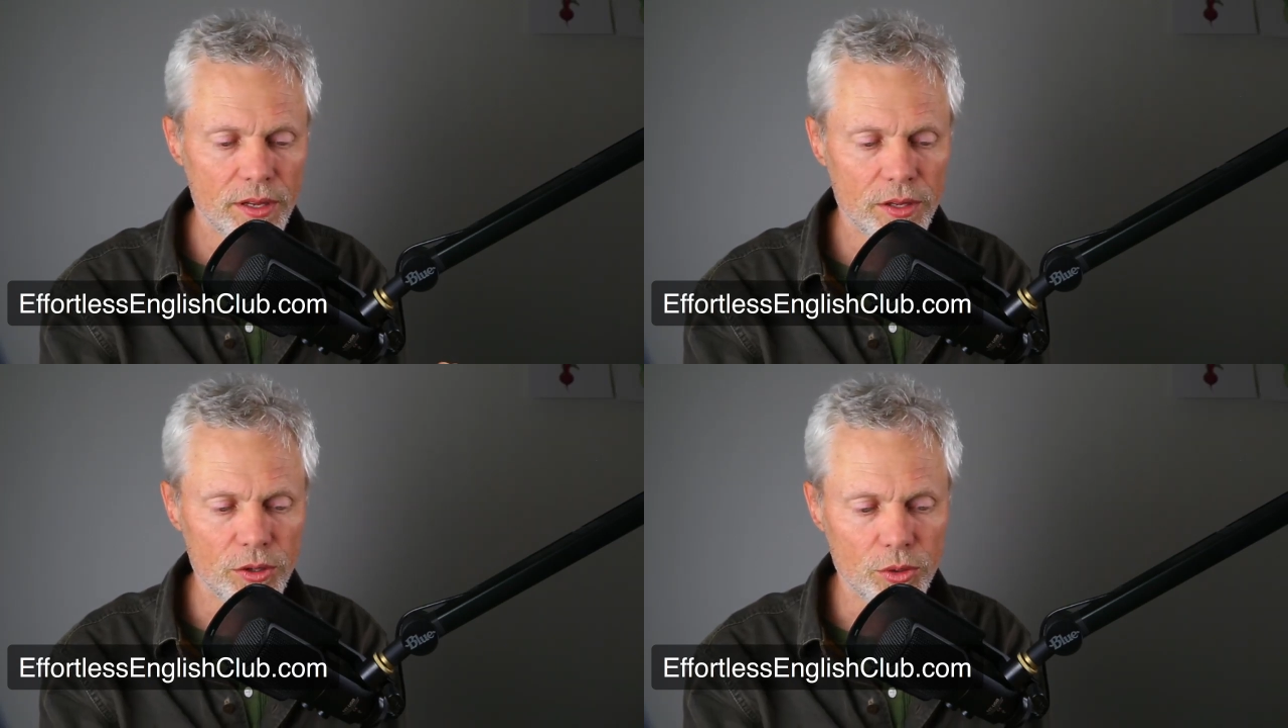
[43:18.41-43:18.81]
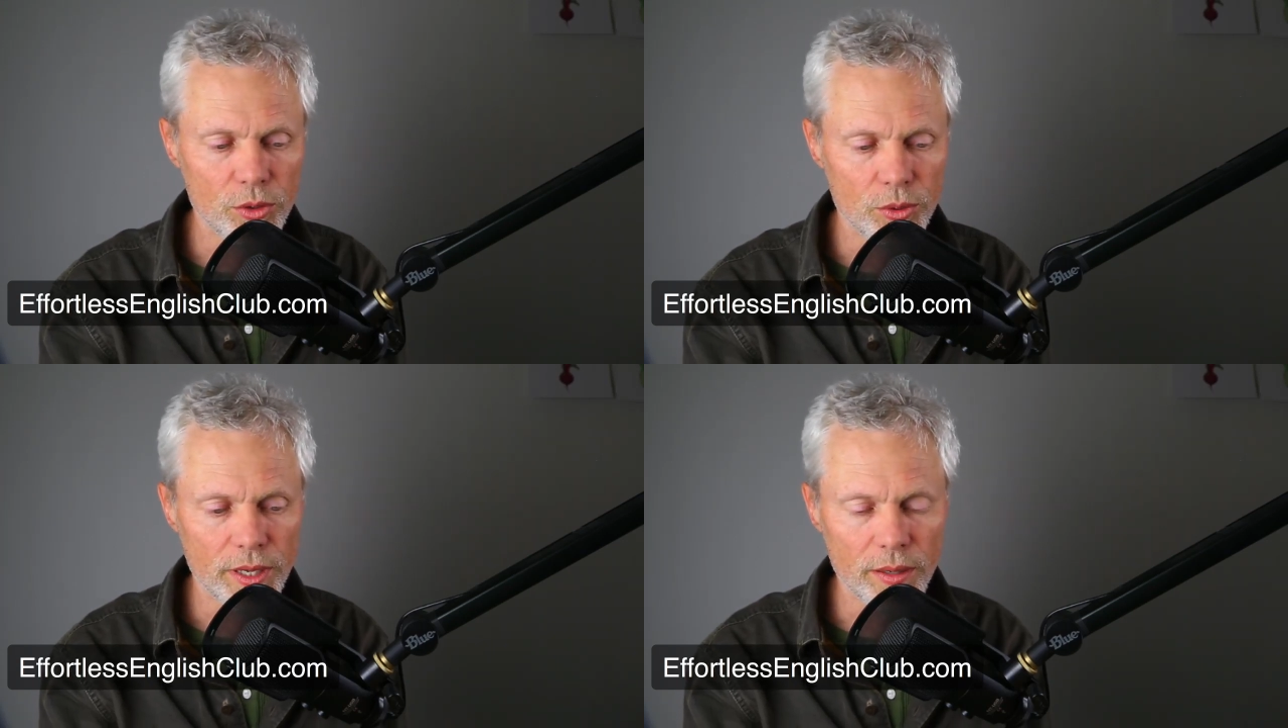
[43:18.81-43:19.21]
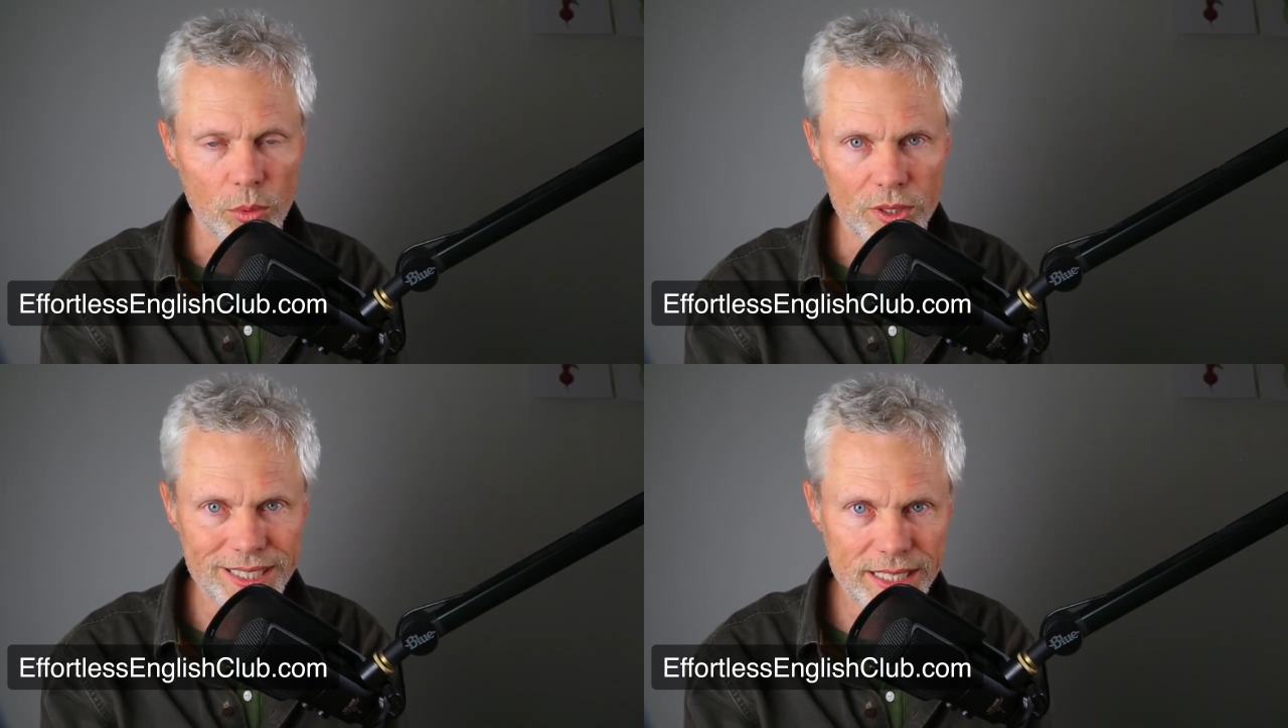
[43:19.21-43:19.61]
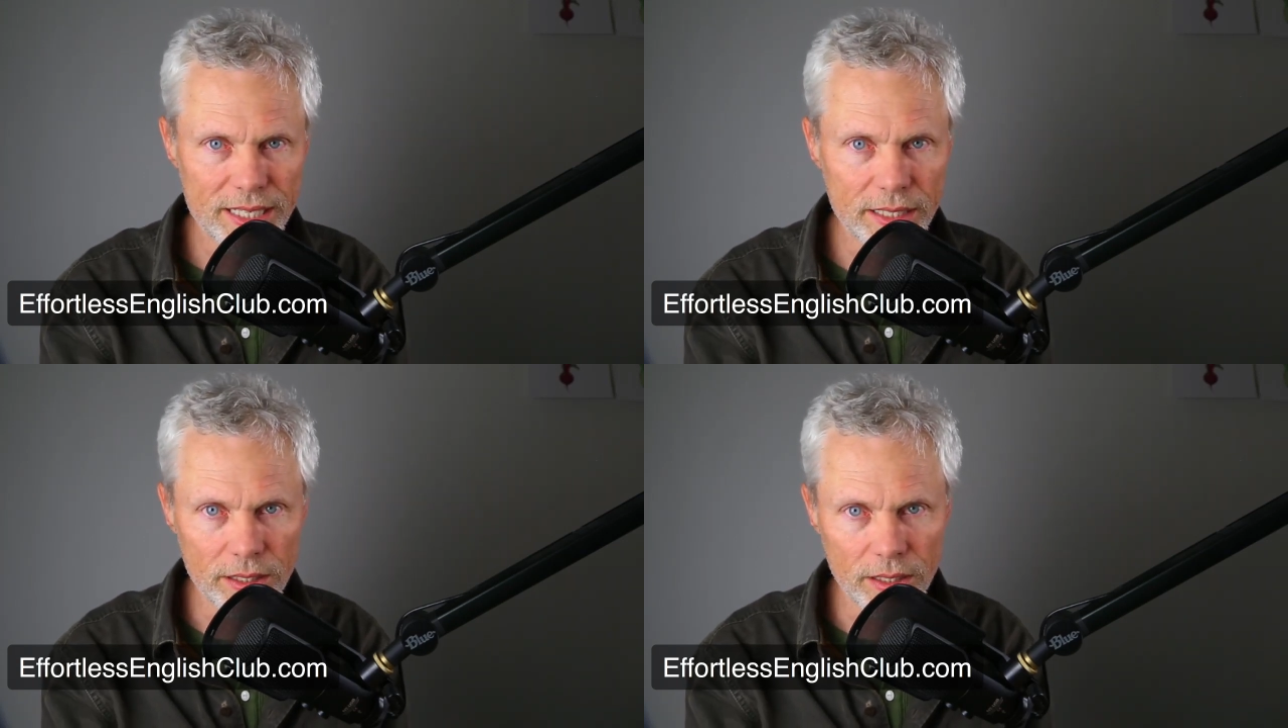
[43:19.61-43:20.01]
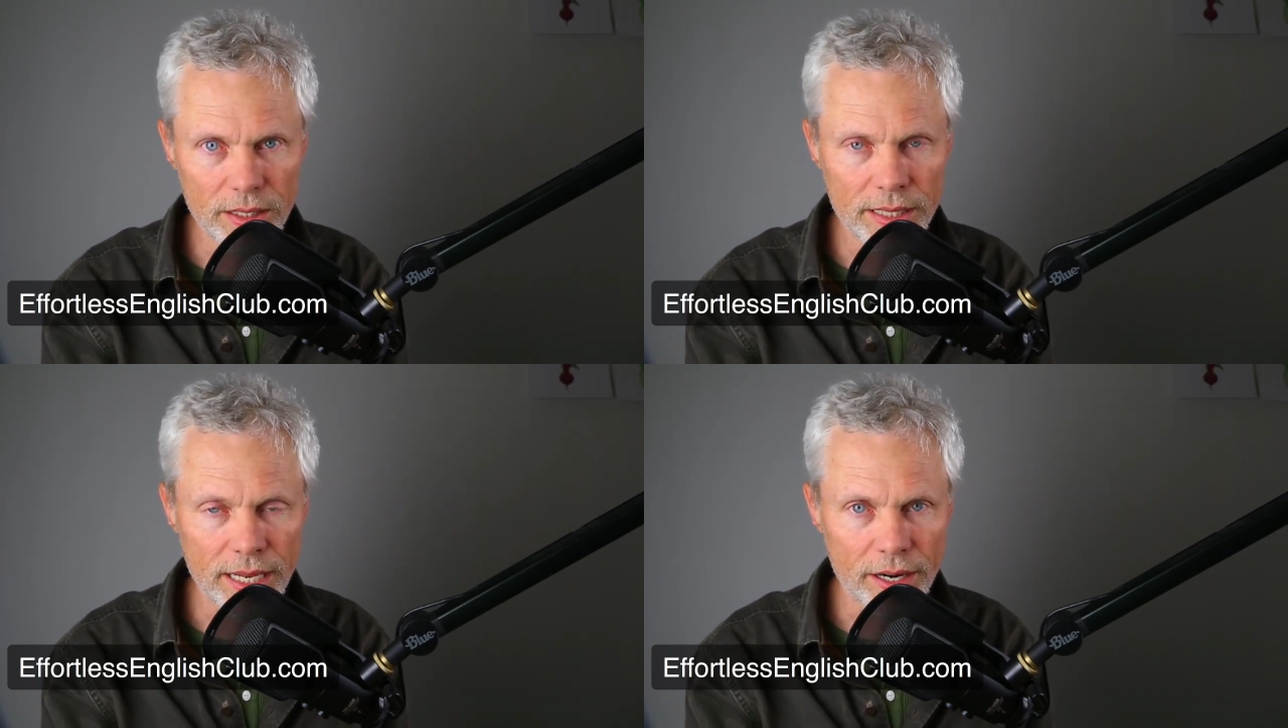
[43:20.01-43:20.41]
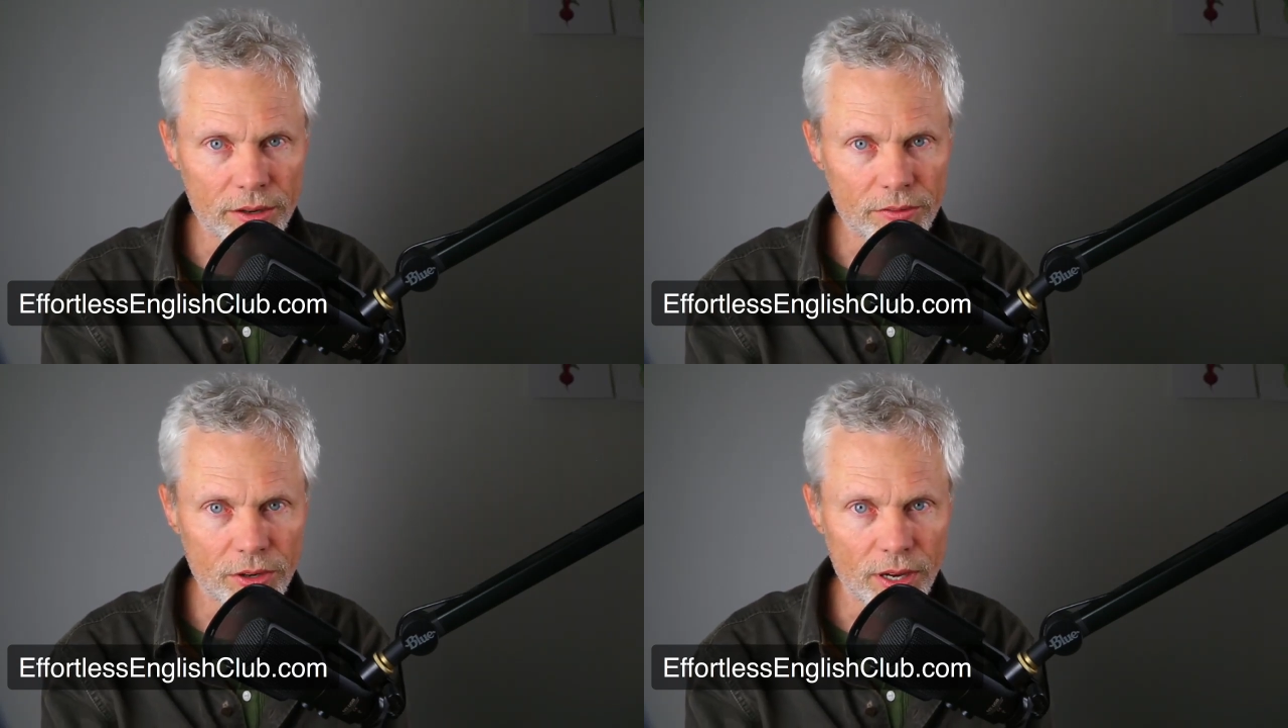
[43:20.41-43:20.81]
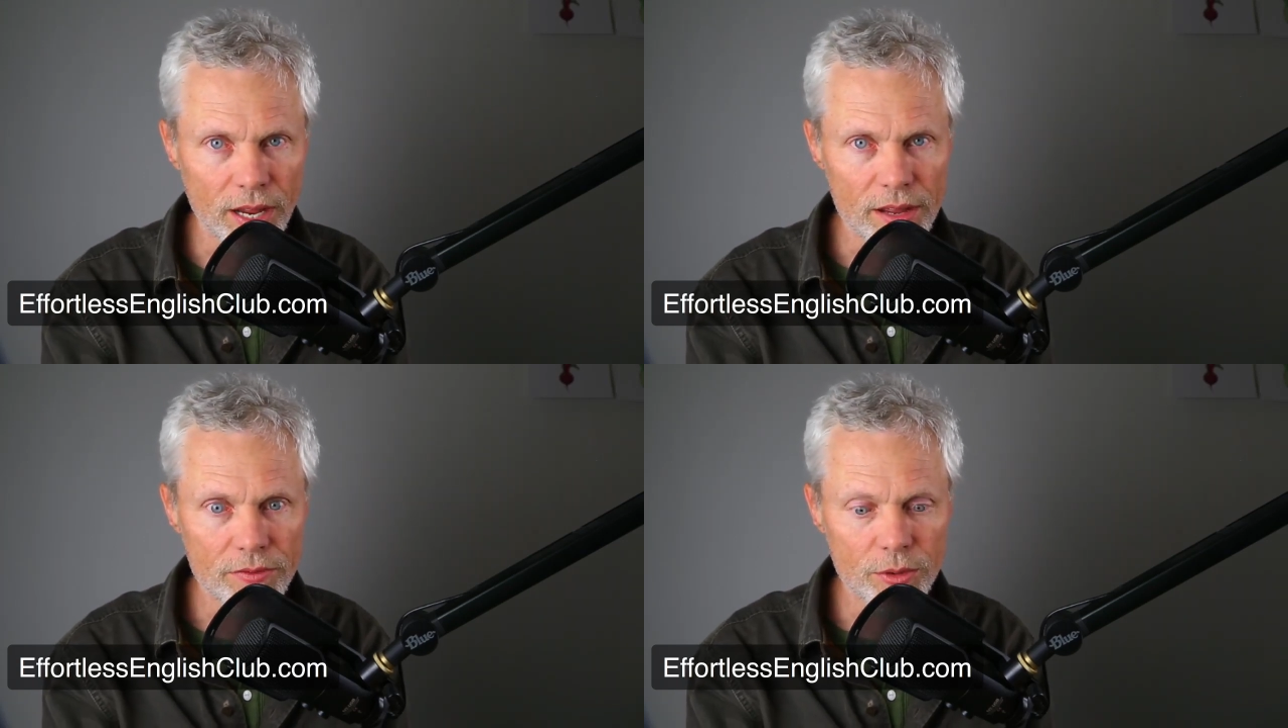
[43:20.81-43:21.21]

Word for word: You get more skill in that area of your life.